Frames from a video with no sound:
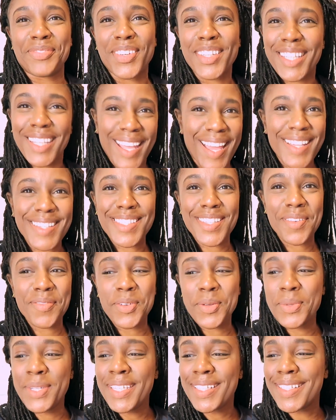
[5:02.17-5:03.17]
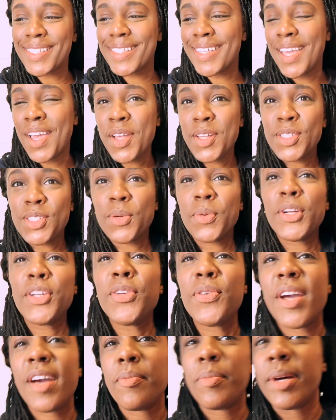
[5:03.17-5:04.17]
for the last several weeks. So, so what do
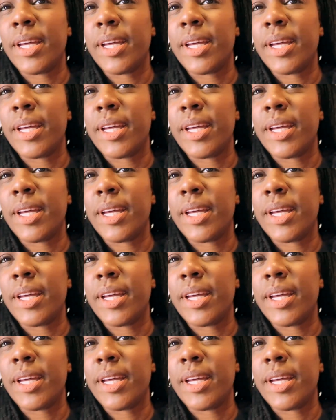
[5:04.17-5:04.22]
you have,